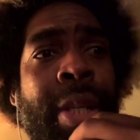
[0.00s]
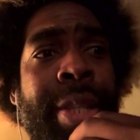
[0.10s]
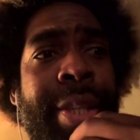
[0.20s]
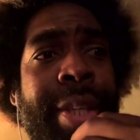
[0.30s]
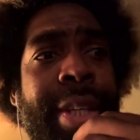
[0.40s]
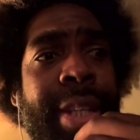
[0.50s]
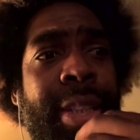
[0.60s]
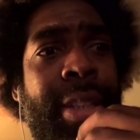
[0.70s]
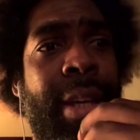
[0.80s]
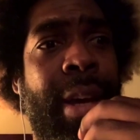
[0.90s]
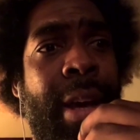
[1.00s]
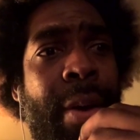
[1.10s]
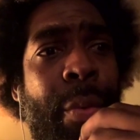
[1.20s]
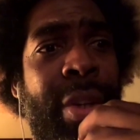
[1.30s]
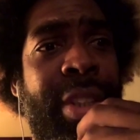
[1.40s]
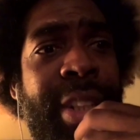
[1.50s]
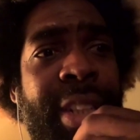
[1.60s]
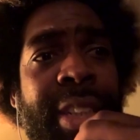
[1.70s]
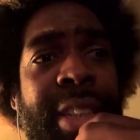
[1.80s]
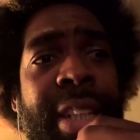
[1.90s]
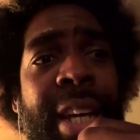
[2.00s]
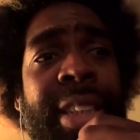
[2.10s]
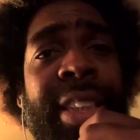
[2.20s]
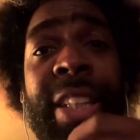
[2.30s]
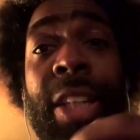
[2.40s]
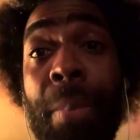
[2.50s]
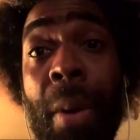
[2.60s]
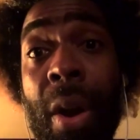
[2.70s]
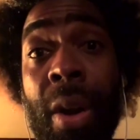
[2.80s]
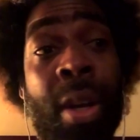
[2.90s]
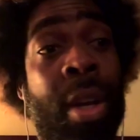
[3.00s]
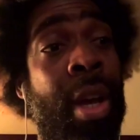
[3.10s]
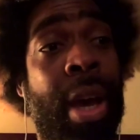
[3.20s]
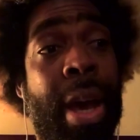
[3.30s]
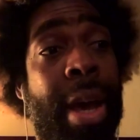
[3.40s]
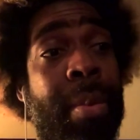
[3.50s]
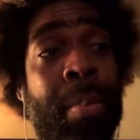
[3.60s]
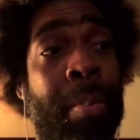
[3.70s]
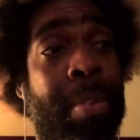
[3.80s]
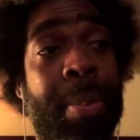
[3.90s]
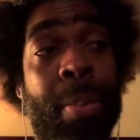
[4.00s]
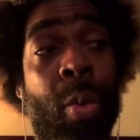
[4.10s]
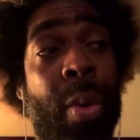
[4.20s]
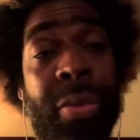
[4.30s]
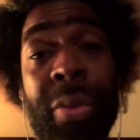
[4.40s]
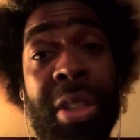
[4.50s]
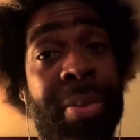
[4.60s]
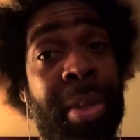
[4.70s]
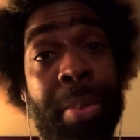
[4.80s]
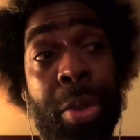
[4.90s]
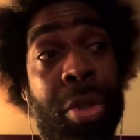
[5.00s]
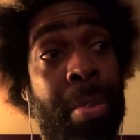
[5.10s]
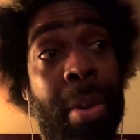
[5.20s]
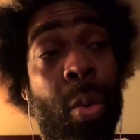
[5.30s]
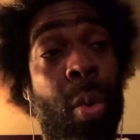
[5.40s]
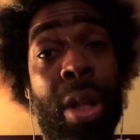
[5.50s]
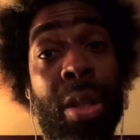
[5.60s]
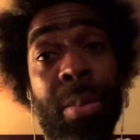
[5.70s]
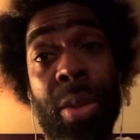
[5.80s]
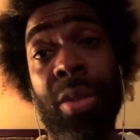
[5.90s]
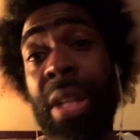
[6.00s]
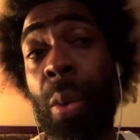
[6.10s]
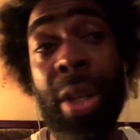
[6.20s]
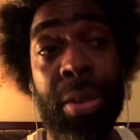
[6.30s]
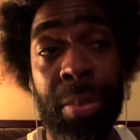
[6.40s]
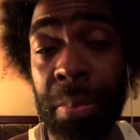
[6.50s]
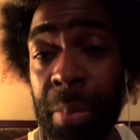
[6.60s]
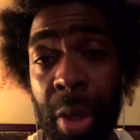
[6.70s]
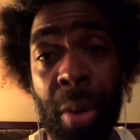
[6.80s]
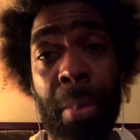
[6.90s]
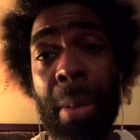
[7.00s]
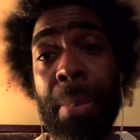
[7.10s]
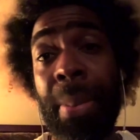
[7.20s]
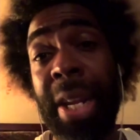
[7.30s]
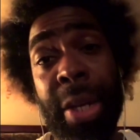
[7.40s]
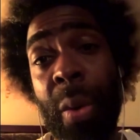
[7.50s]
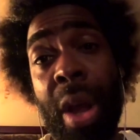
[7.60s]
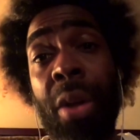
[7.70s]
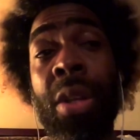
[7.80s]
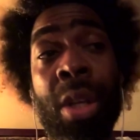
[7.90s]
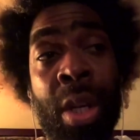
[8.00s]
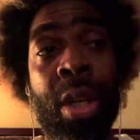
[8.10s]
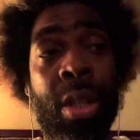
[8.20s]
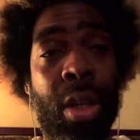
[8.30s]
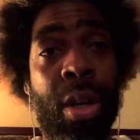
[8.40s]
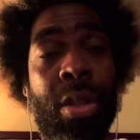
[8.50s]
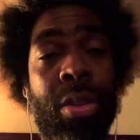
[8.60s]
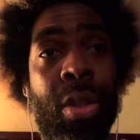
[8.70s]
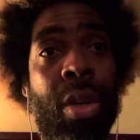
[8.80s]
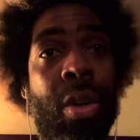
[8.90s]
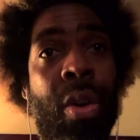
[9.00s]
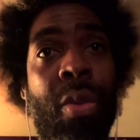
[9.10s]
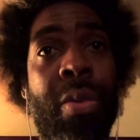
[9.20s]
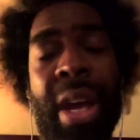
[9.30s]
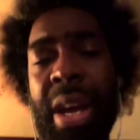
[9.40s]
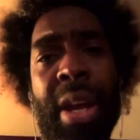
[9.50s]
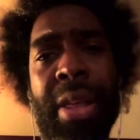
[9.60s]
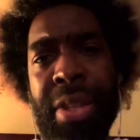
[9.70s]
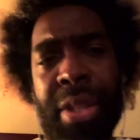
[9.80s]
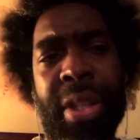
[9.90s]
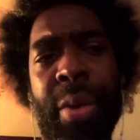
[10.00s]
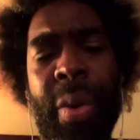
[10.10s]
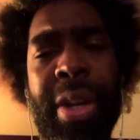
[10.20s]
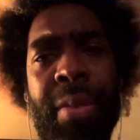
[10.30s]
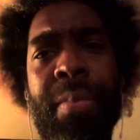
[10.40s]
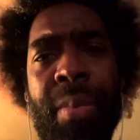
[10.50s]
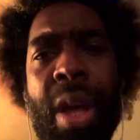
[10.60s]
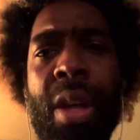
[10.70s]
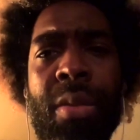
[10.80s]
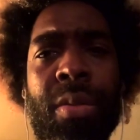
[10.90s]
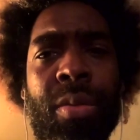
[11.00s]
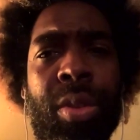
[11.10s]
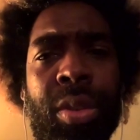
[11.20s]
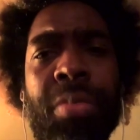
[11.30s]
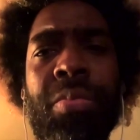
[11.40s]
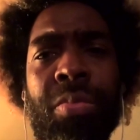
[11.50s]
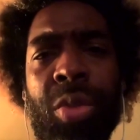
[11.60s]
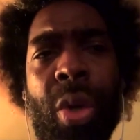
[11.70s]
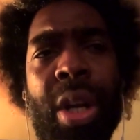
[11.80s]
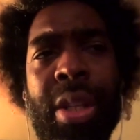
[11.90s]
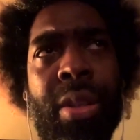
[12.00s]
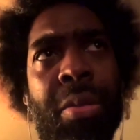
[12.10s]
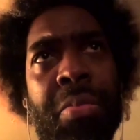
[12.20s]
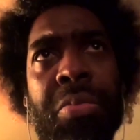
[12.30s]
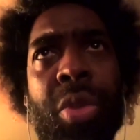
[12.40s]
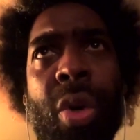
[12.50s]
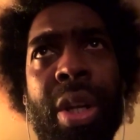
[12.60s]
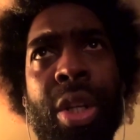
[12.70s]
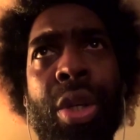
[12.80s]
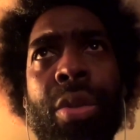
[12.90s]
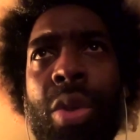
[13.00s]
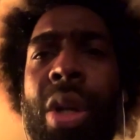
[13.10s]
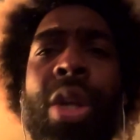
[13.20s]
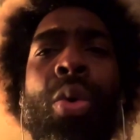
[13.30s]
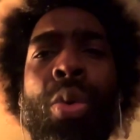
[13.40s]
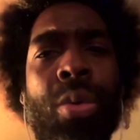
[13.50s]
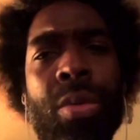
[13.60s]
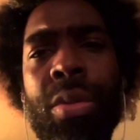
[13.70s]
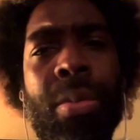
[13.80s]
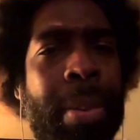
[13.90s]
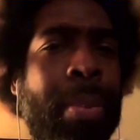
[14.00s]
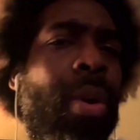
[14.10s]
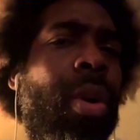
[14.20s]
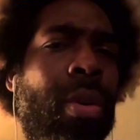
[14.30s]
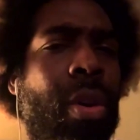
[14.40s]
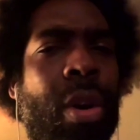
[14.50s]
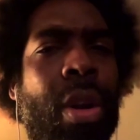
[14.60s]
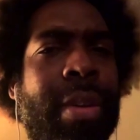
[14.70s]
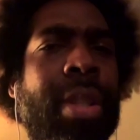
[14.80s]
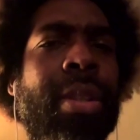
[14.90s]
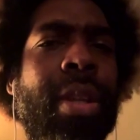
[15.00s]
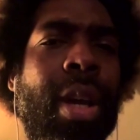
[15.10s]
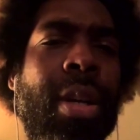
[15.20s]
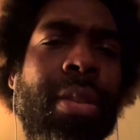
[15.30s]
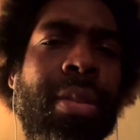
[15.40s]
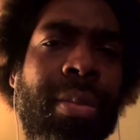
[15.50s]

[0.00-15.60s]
this residency at Sync Bar, and people was receiving the music very well because that was, you know, my playground. So yeah, I think they're ready. Yeah, it's totally good, totally cool. People are gonna love it. Yeah.